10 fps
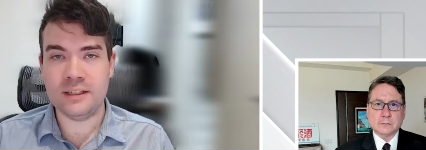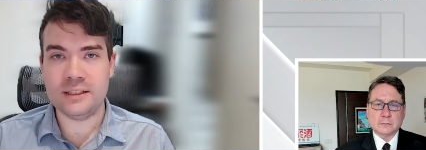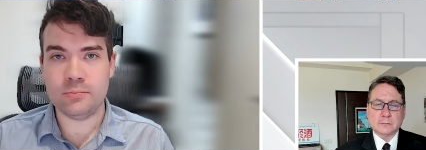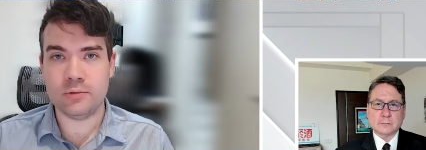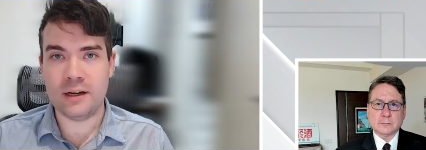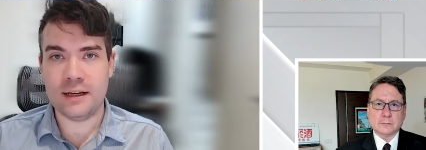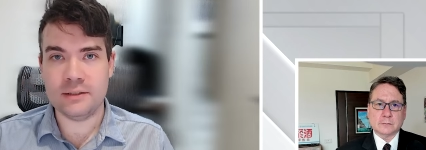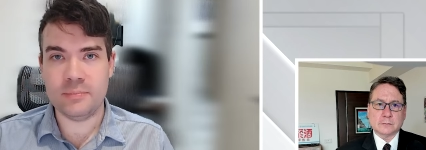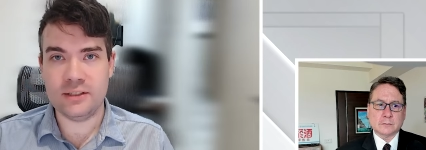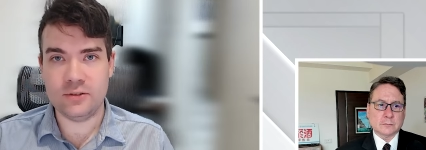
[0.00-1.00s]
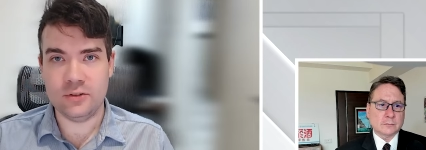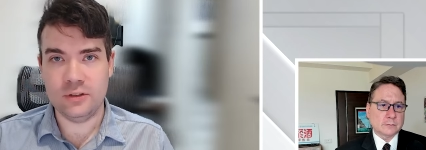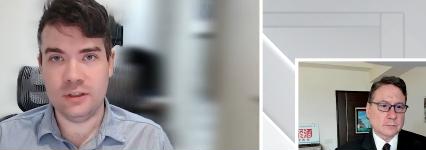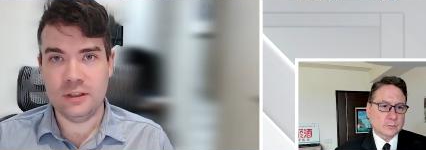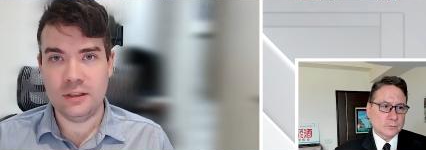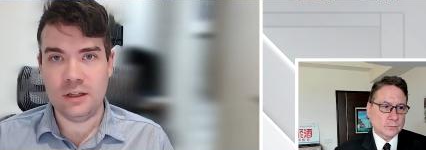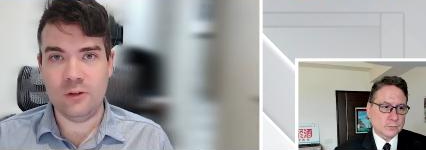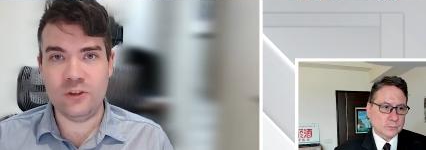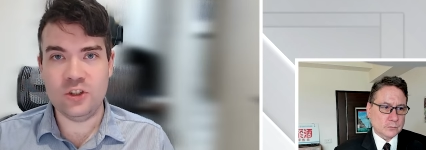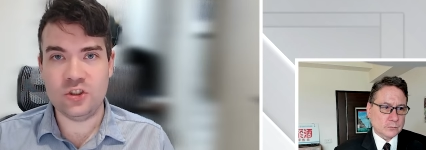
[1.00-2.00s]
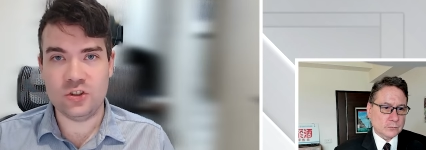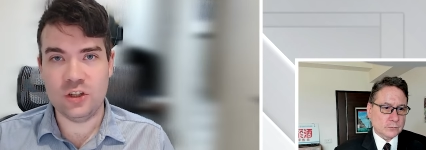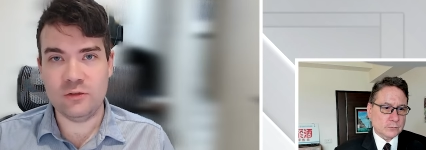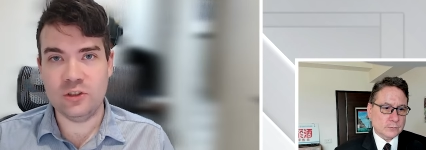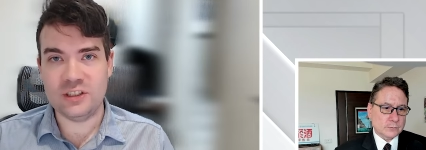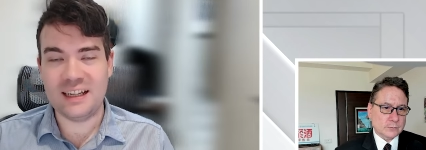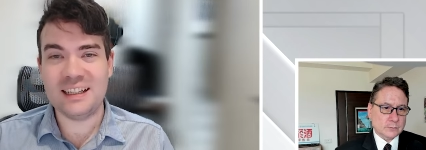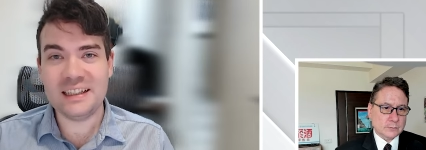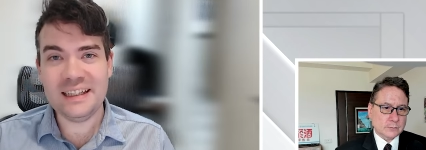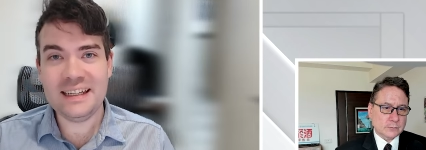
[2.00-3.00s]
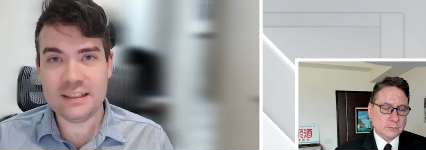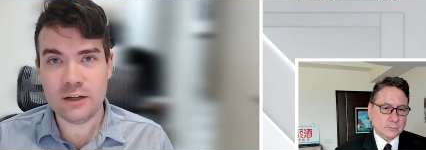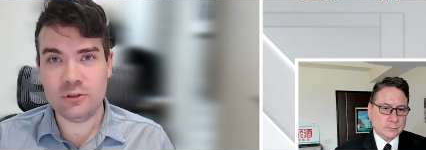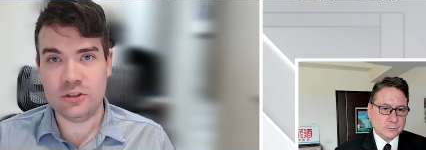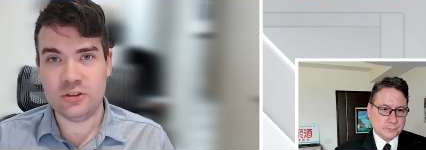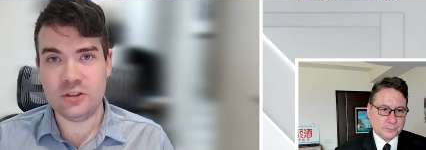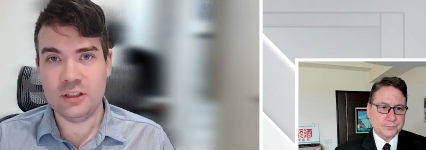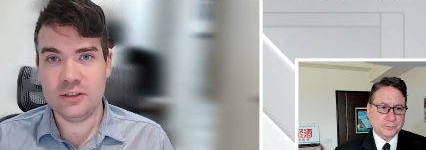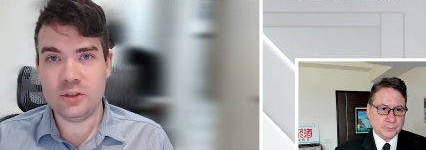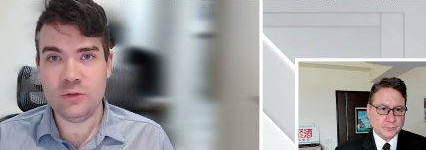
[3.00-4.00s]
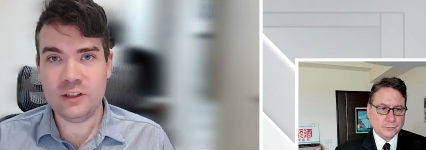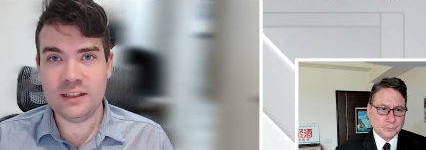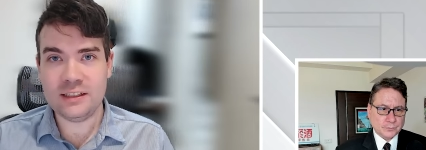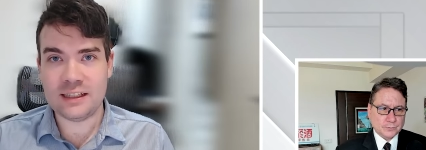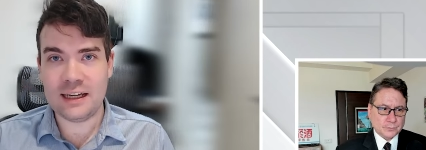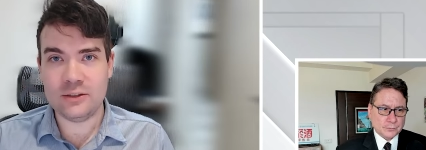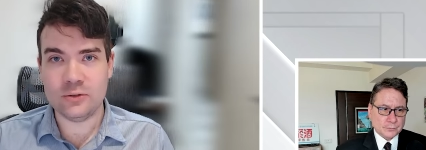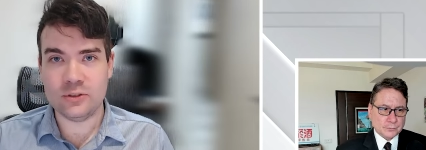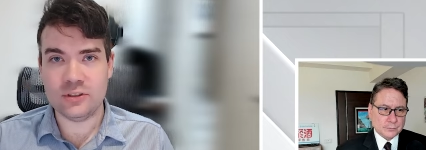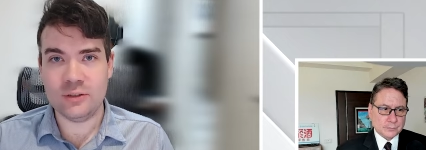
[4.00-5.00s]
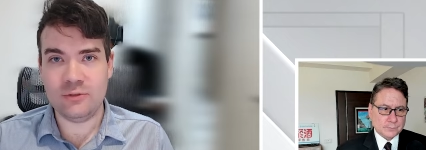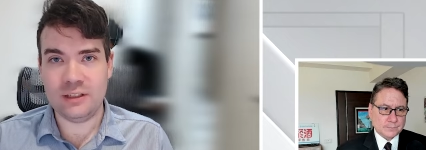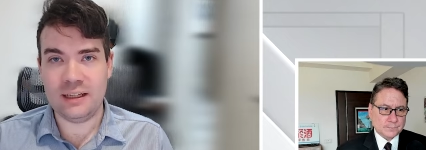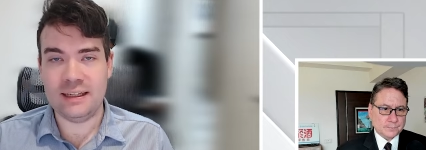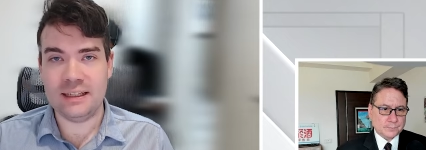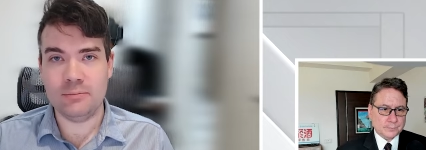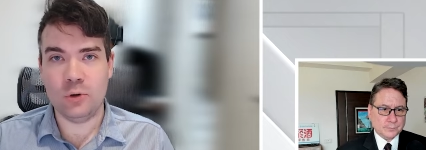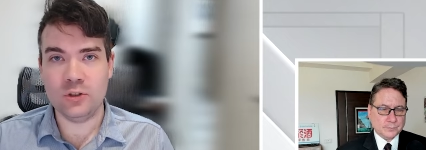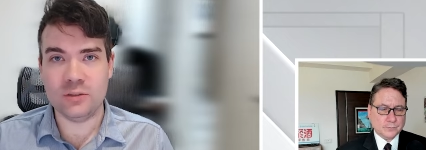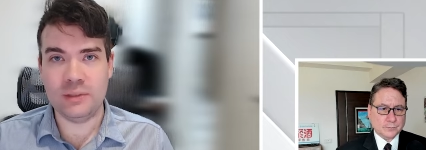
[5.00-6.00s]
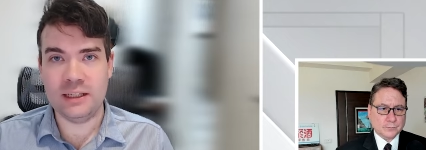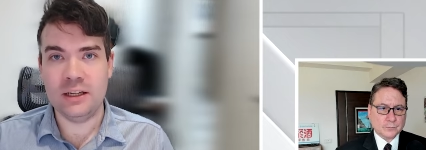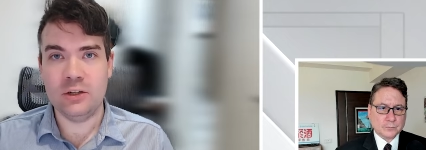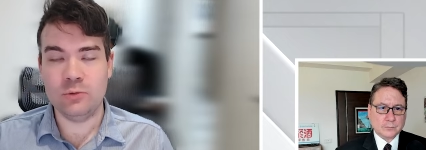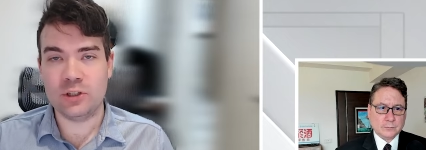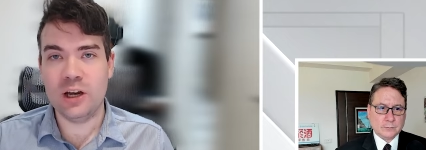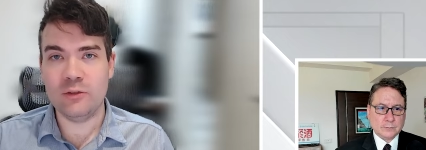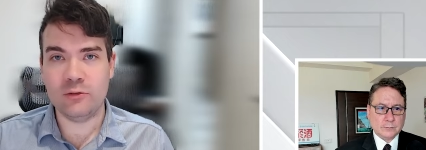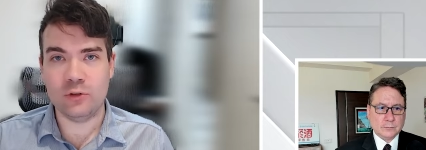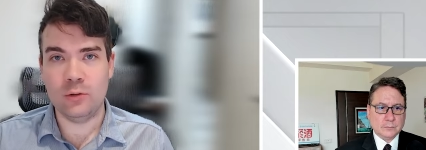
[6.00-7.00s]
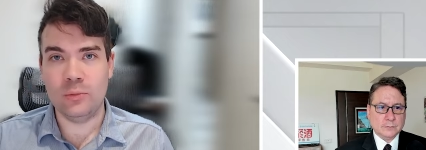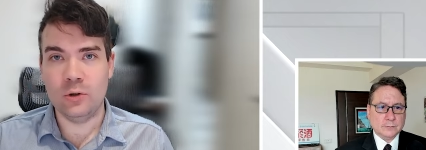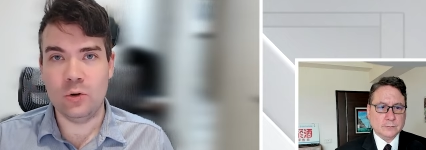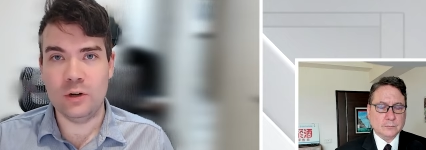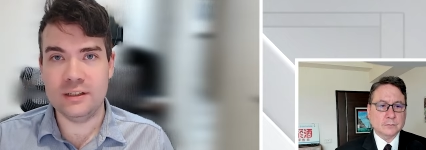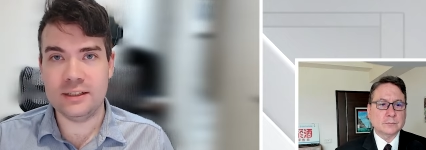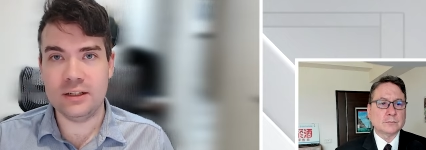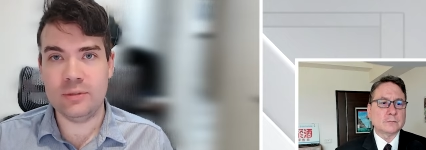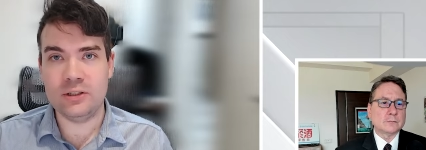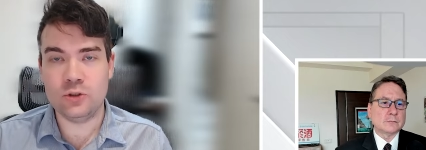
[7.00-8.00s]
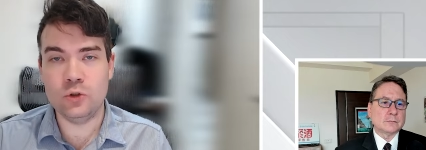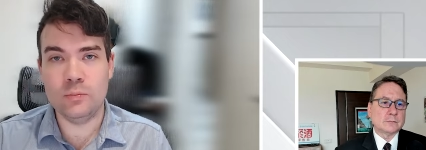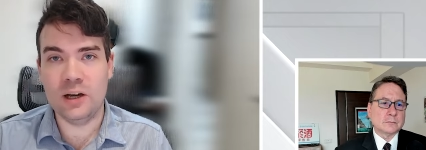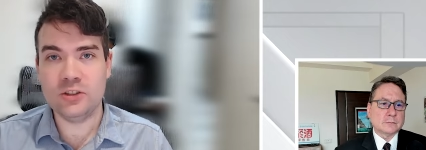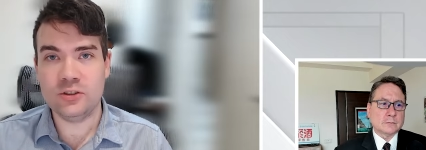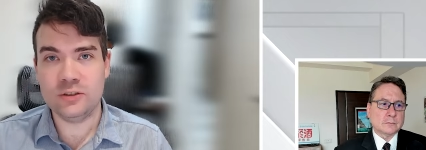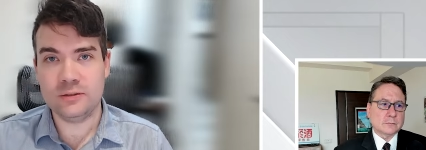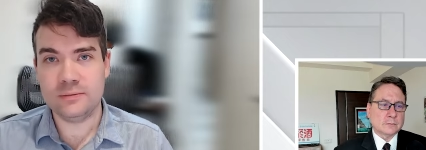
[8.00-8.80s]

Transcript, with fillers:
Speaker 1: his brand based on efficient governance and clean governance. Do you think these scandals are something that he can possibly recover from, or is it going to be too much?